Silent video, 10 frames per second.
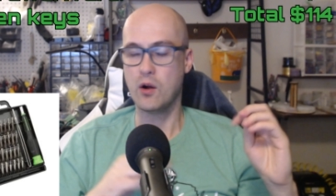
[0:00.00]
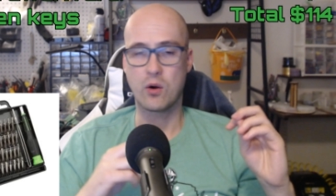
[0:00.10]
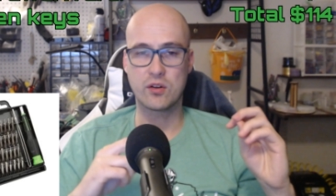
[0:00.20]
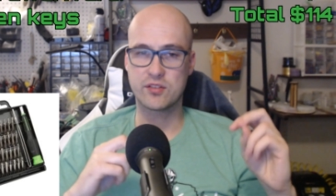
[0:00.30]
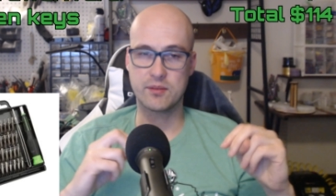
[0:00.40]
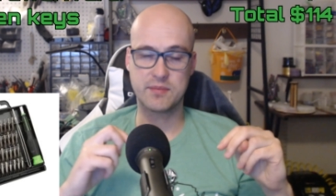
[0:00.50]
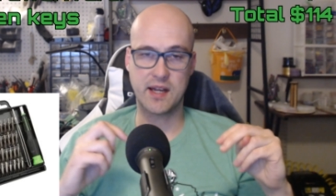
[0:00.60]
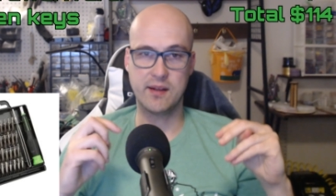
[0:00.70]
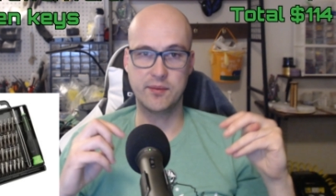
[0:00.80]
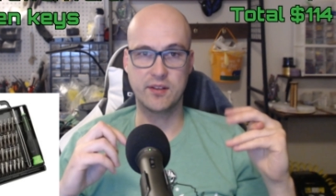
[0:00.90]
or
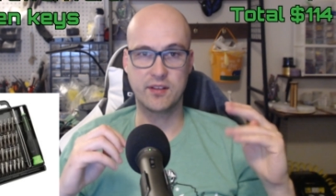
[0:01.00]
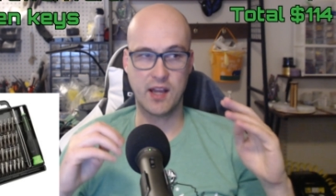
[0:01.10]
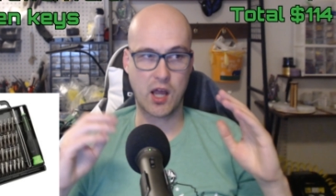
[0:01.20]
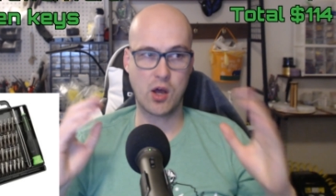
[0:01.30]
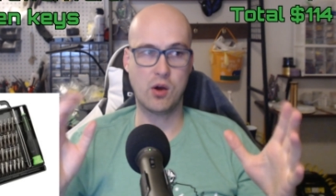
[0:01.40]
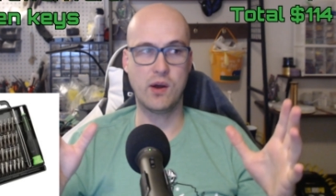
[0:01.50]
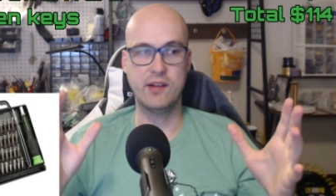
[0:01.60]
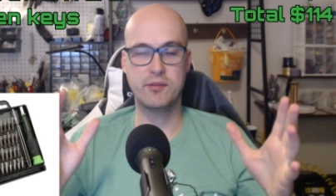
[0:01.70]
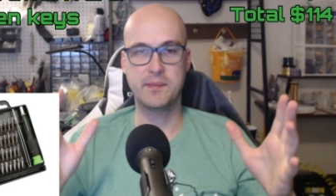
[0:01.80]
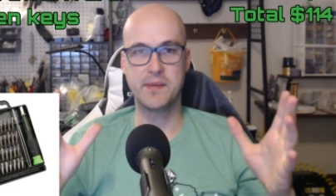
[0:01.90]
sometimes it's like, oh,
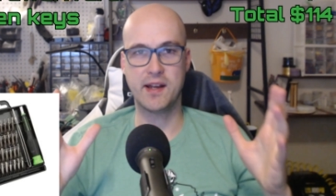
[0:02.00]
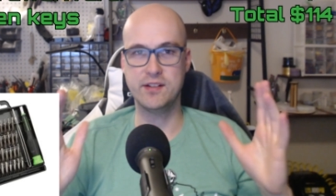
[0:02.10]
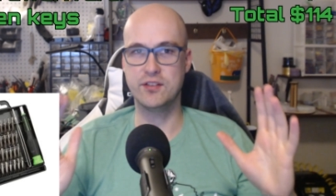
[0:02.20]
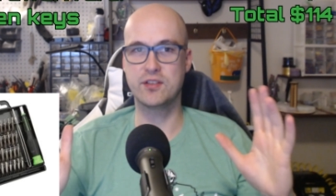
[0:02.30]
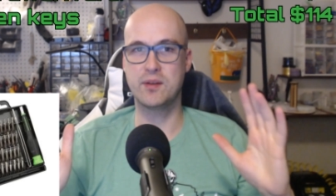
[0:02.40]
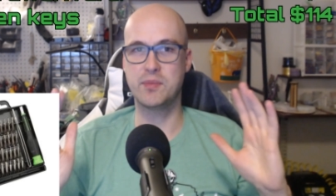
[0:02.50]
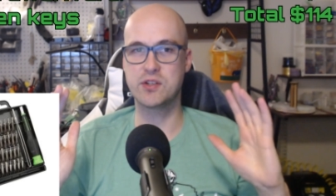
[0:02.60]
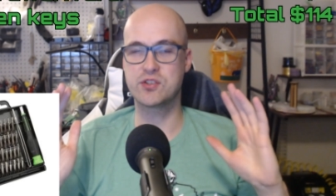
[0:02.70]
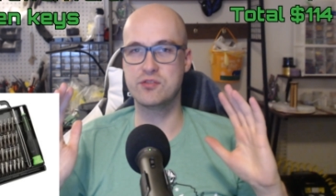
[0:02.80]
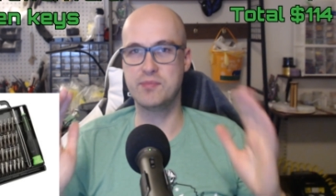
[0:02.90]
I've, I use a
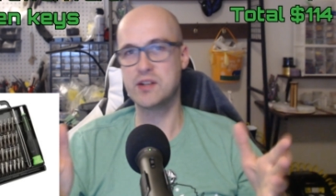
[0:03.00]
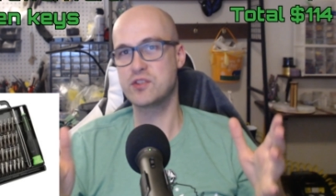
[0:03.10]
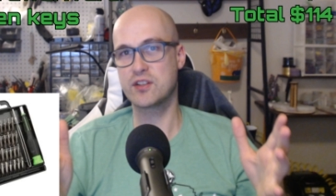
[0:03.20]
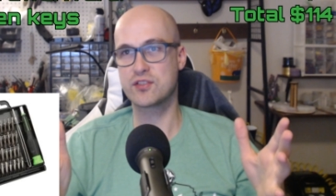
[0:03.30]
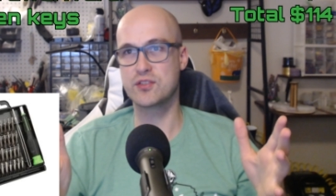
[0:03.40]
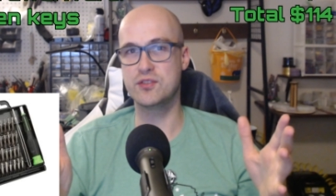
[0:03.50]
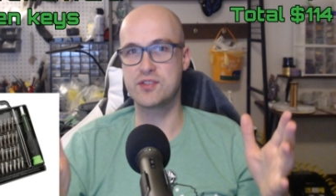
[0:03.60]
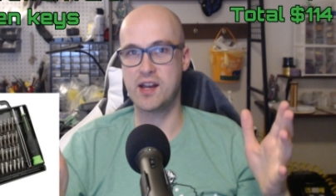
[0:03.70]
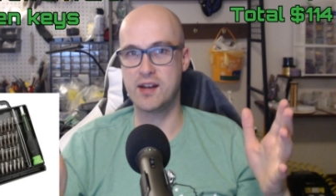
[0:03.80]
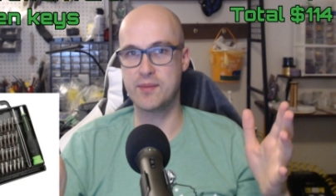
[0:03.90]
bunch of metric
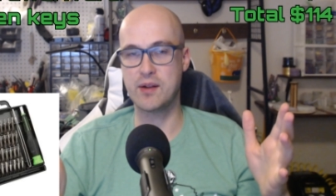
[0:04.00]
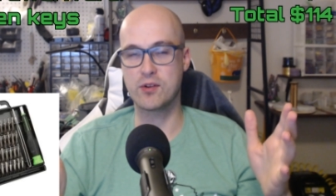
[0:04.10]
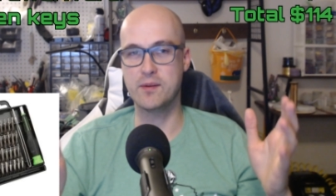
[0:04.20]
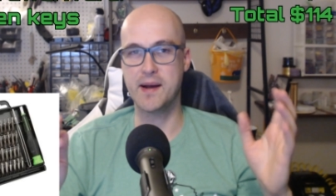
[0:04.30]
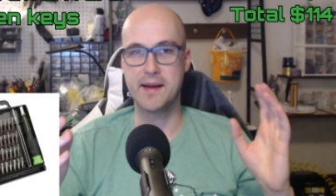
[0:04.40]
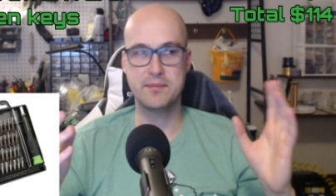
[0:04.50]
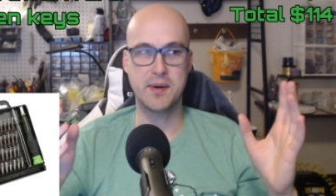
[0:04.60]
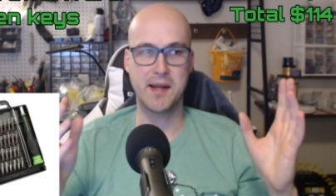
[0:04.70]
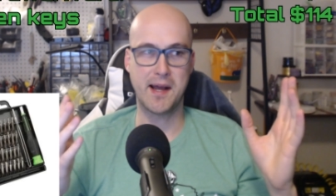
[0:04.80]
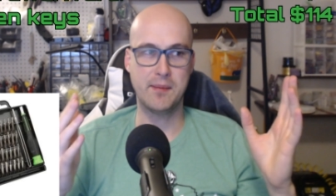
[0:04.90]
screws on my robot,
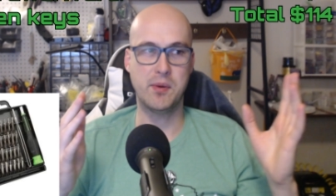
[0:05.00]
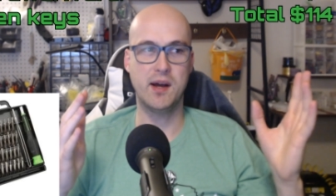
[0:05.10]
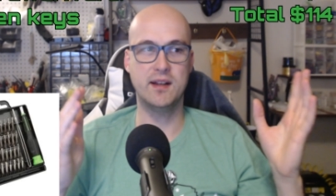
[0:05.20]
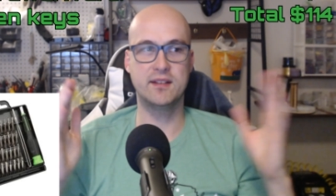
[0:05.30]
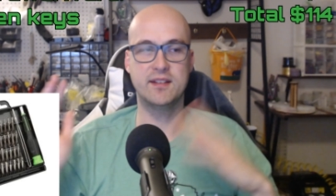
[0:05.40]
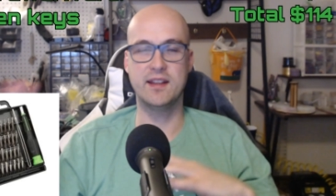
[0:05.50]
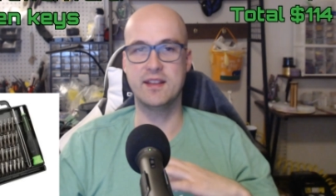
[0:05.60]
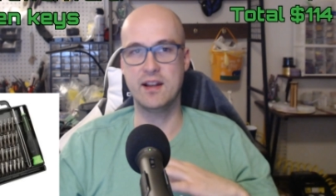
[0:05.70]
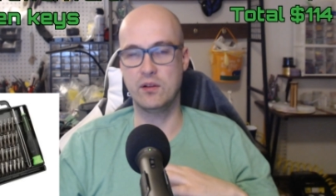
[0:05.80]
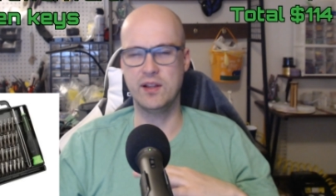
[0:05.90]
but I bought a set
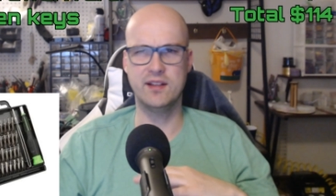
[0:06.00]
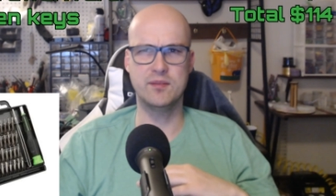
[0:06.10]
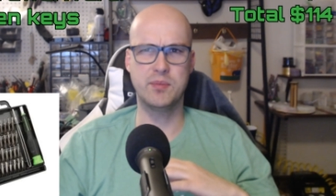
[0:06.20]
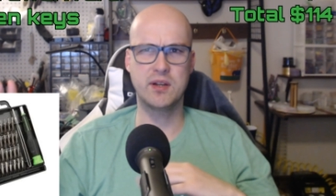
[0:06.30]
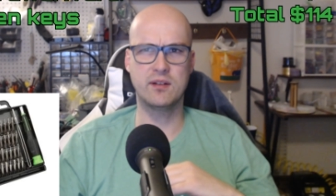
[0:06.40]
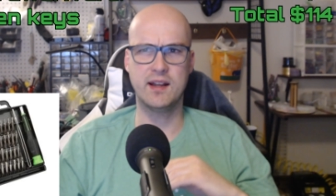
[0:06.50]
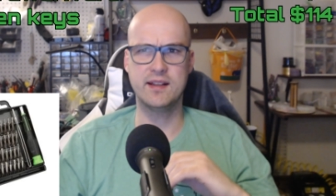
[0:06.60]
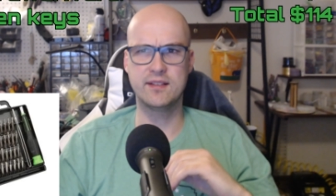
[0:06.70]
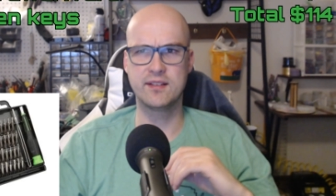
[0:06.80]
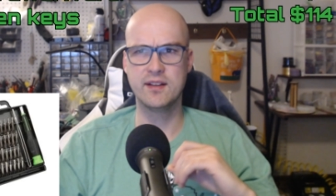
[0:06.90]
that only has imperial
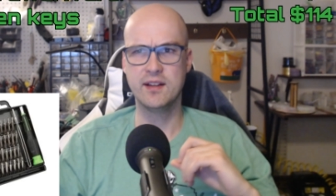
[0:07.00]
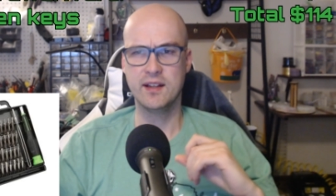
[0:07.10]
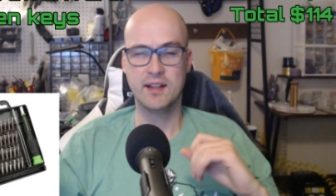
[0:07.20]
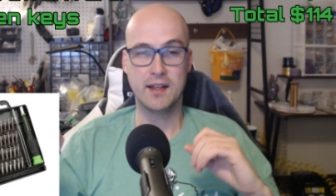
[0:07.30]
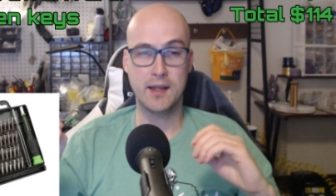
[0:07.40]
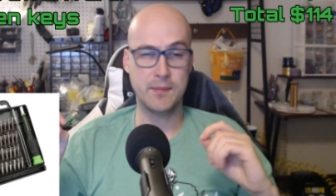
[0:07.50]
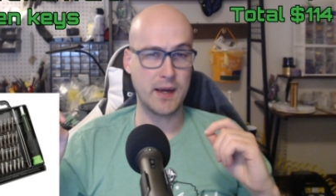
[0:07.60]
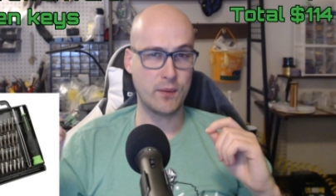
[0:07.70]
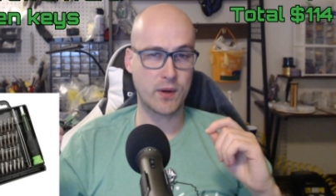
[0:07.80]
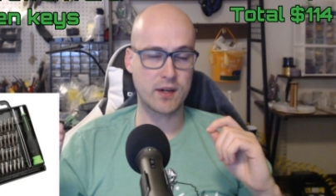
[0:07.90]
heads. It
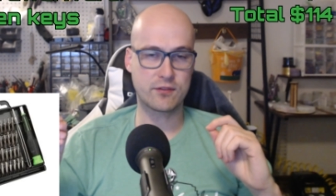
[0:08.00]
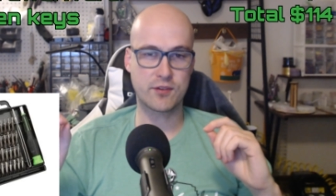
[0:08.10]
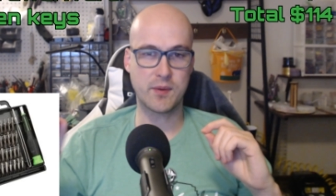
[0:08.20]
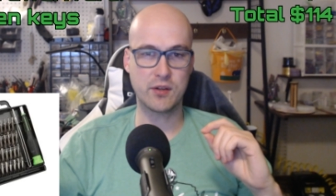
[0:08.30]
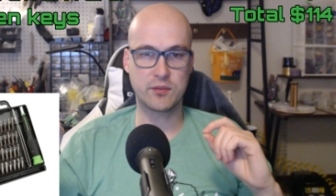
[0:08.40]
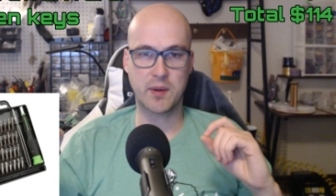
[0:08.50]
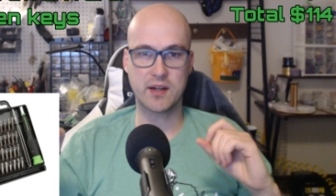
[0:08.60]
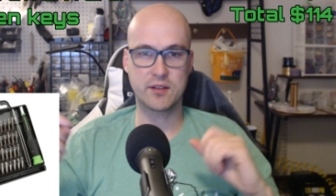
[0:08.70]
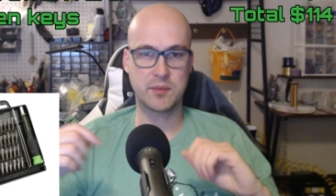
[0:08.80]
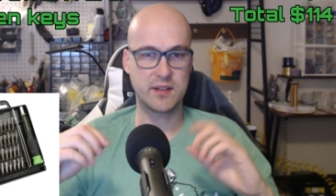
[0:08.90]
might work for most
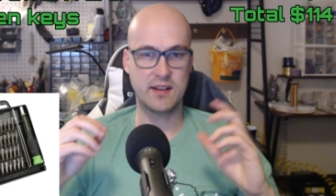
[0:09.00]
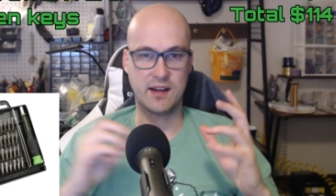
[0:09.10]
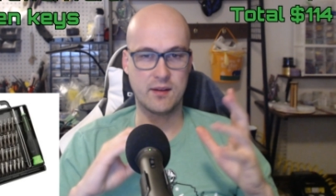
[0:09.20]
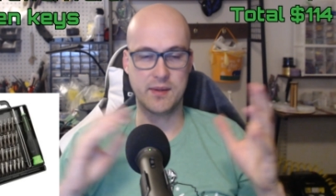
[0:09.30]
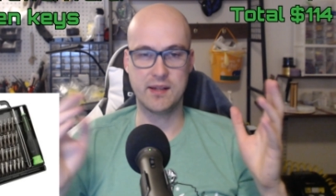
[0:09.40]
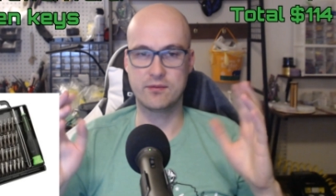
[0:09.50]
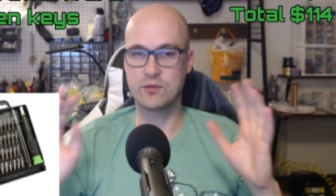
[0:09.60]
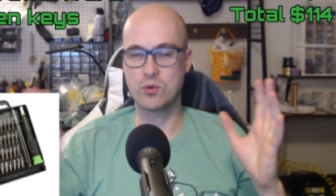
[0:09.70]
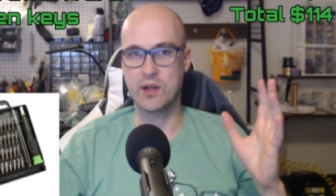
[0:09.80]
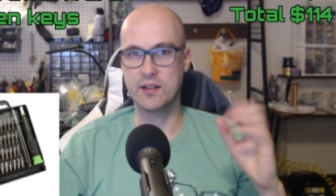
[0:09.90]
parts, but it's not going to be
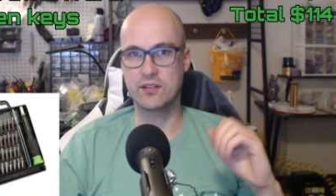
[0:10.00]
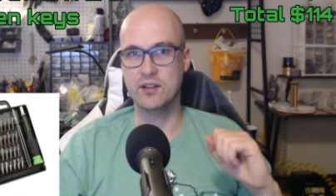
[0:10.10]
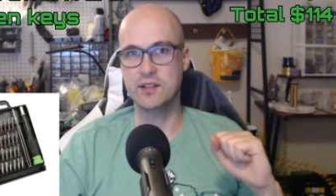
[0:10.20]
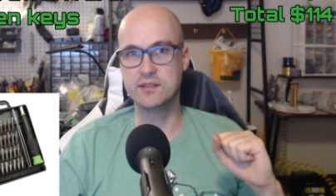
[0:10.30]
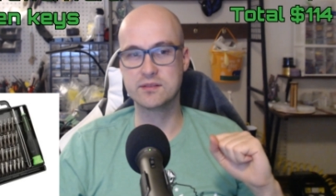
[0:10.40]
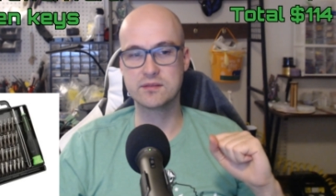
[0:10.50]
quite as good.